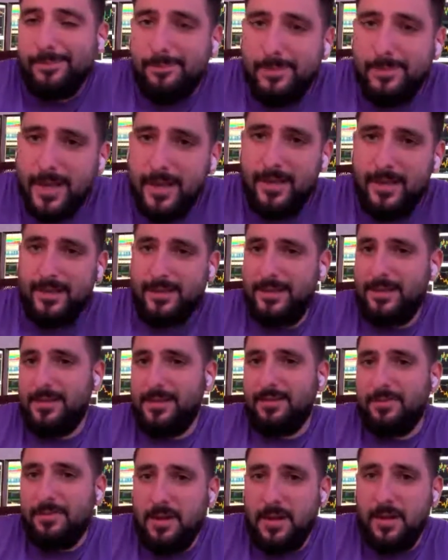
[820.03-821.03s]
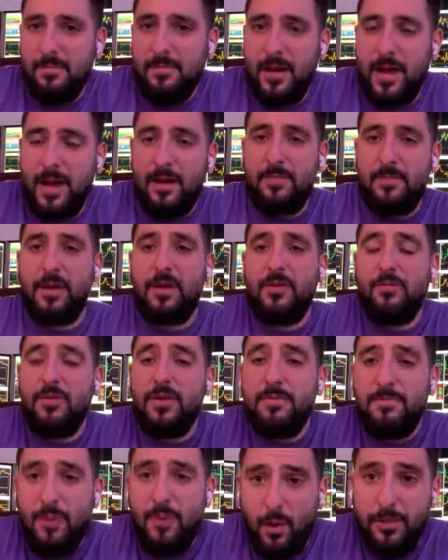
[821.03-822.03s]
meh, it doesn't fucking matter. But if
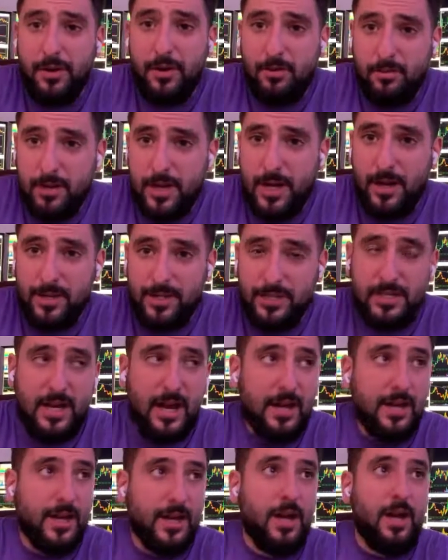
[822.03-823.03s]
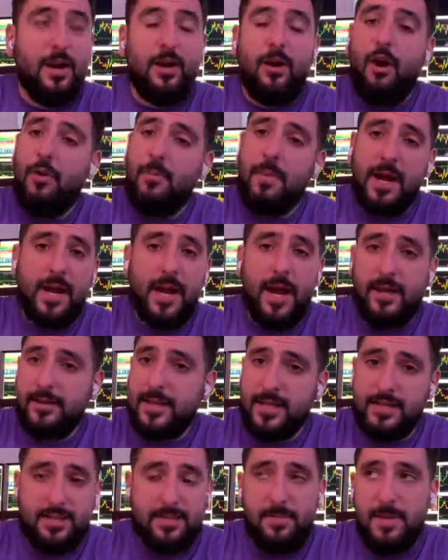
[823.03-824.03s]
we both agree on a stock, oh my God,
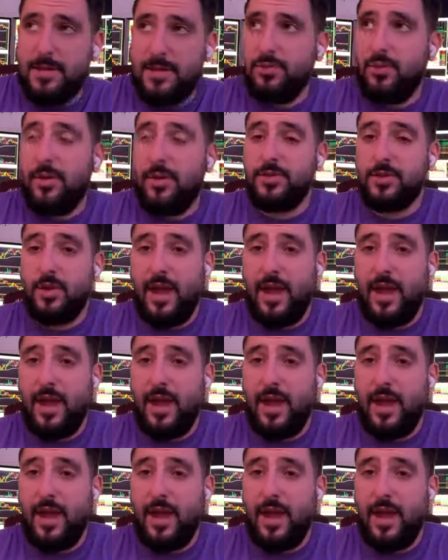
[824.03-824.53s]
that's the best one.